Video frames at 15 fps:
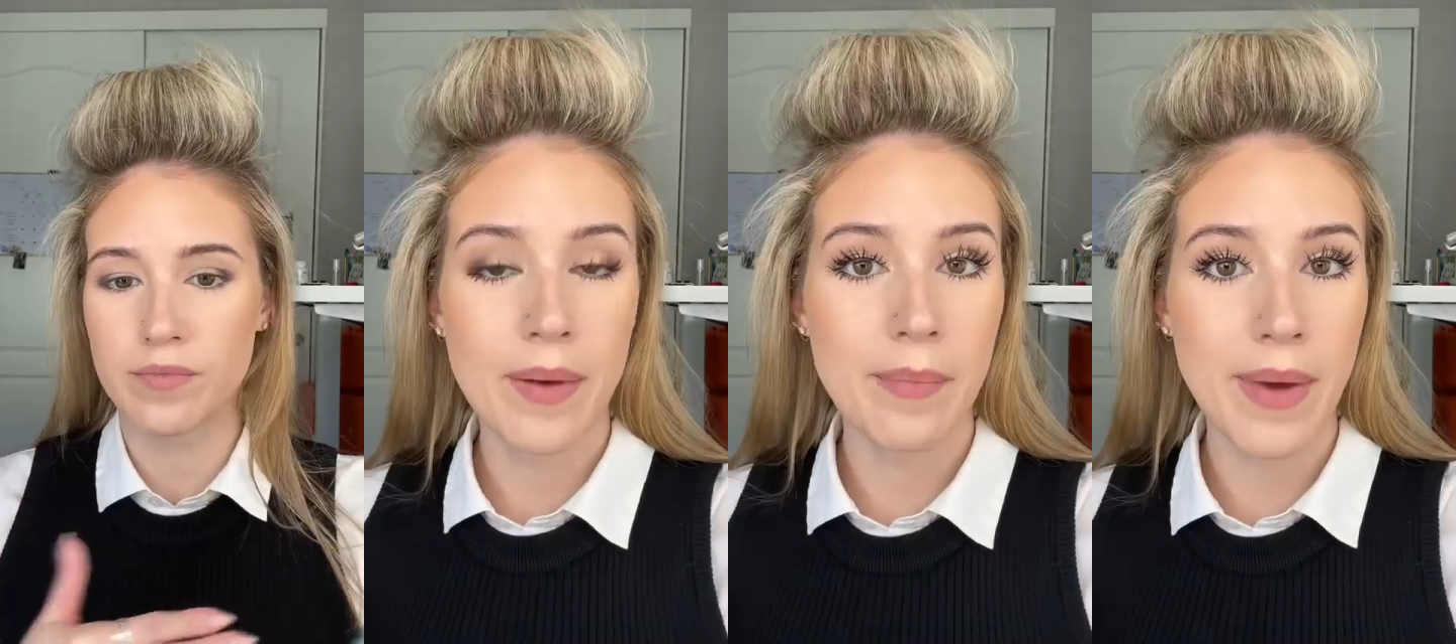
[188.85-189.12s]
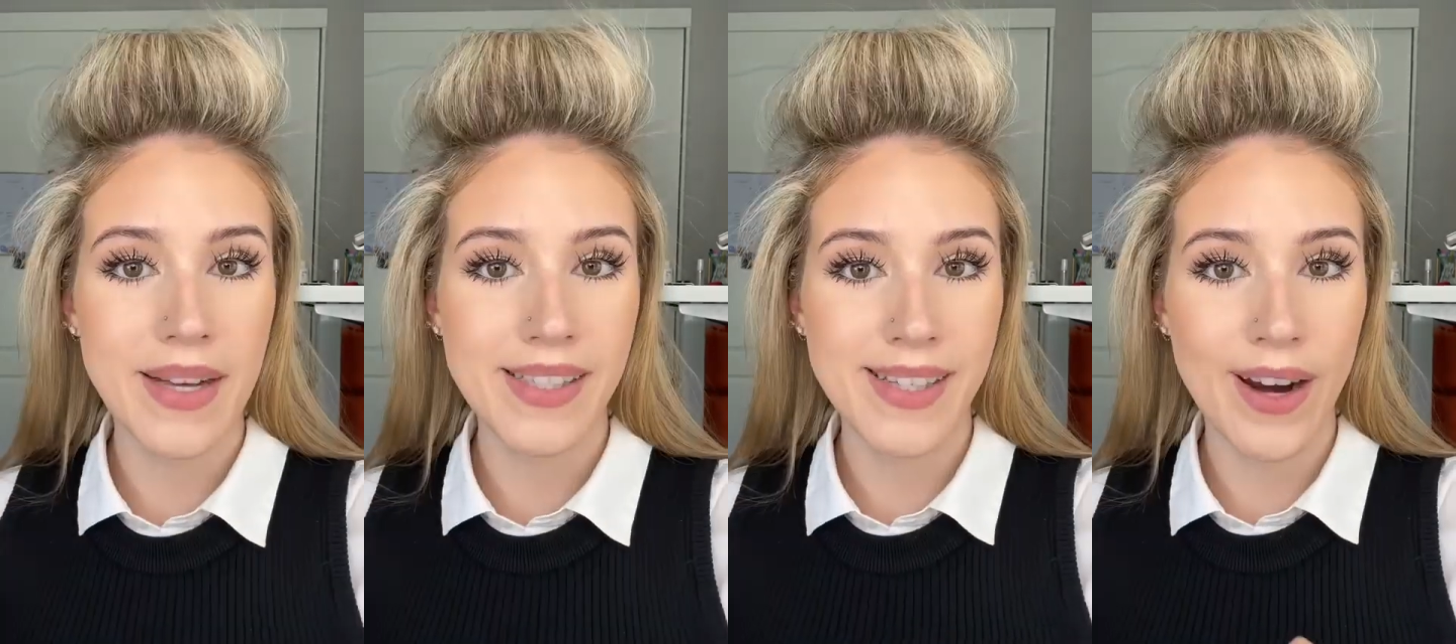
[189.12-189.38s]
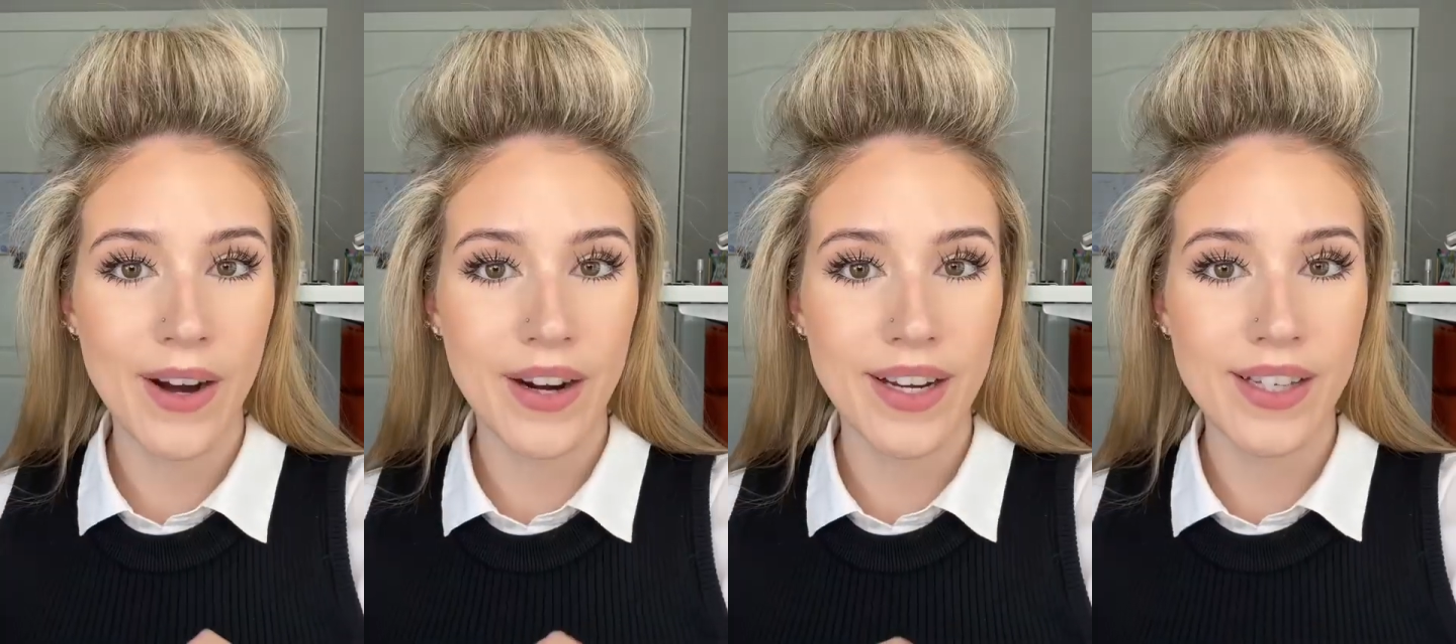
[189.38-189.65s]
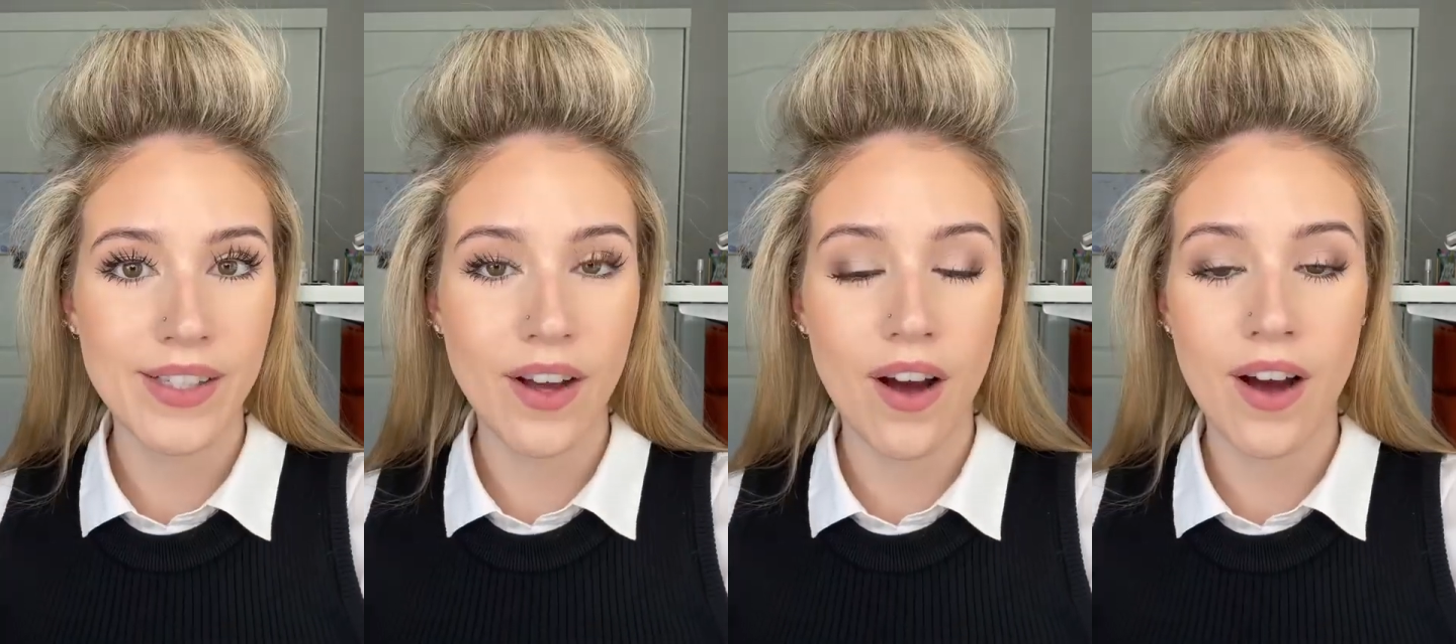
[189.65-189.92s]
Mascara is
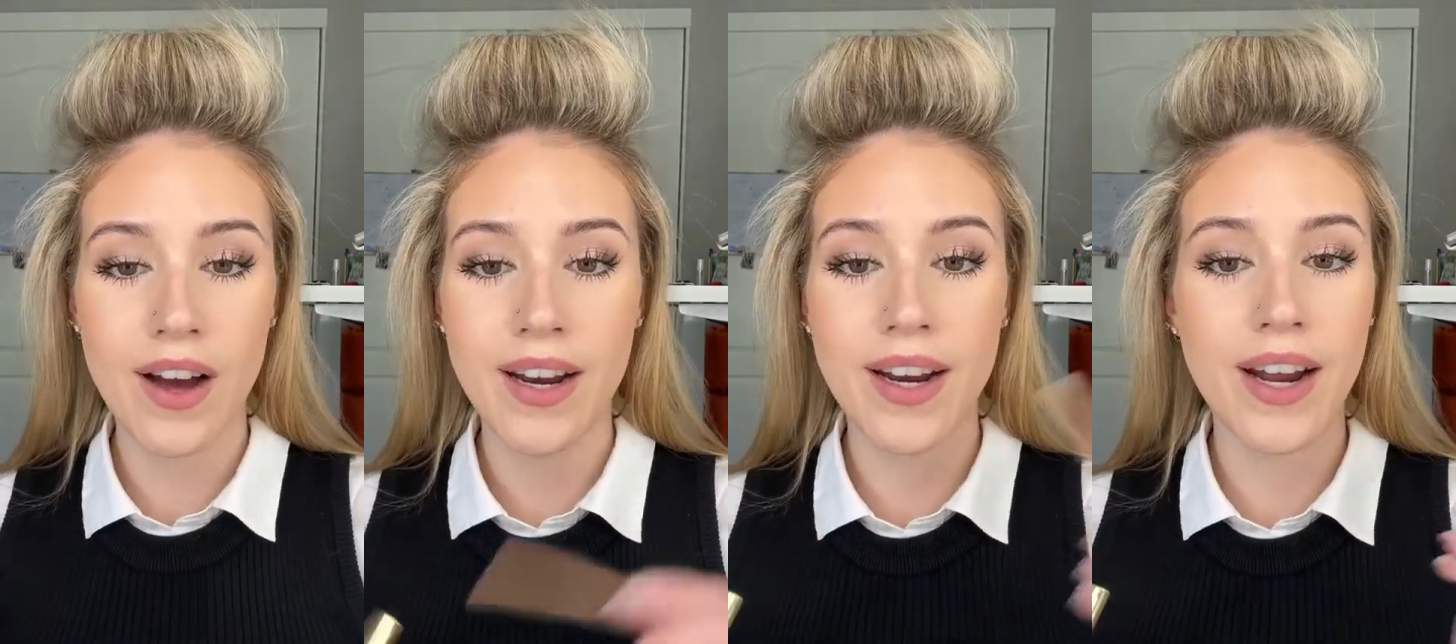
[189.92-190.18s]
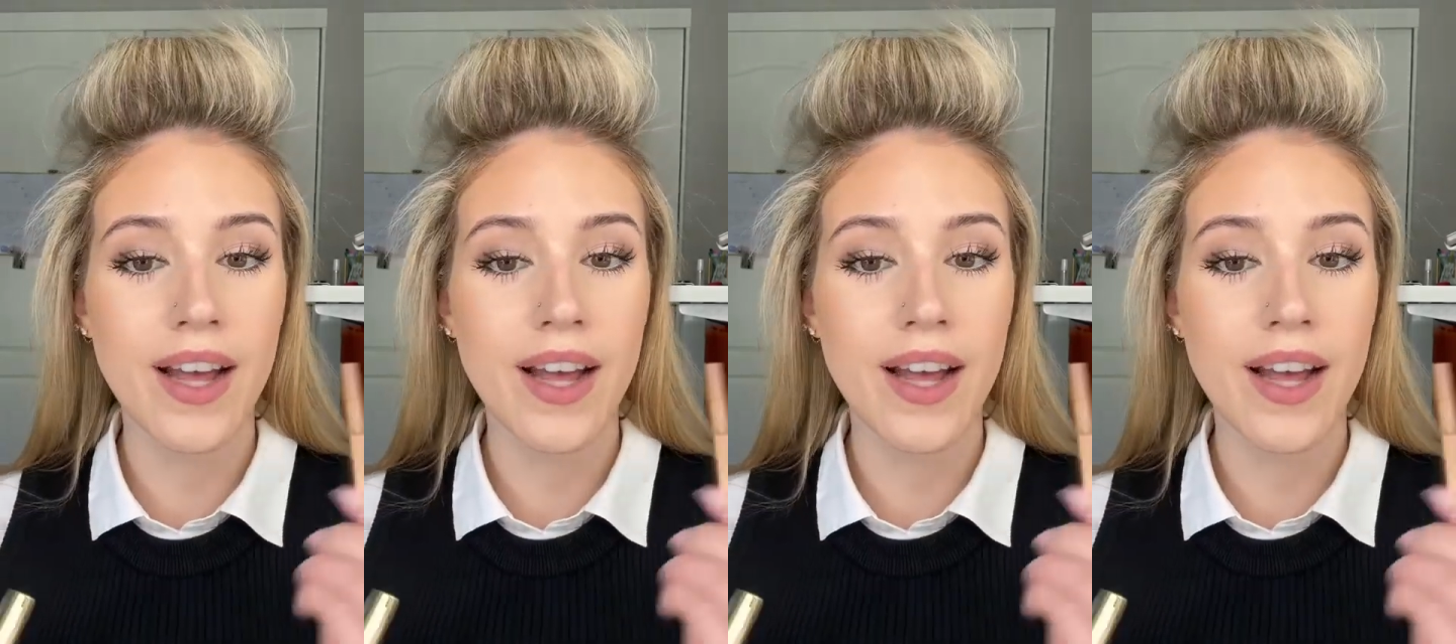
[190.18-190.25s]
on, and I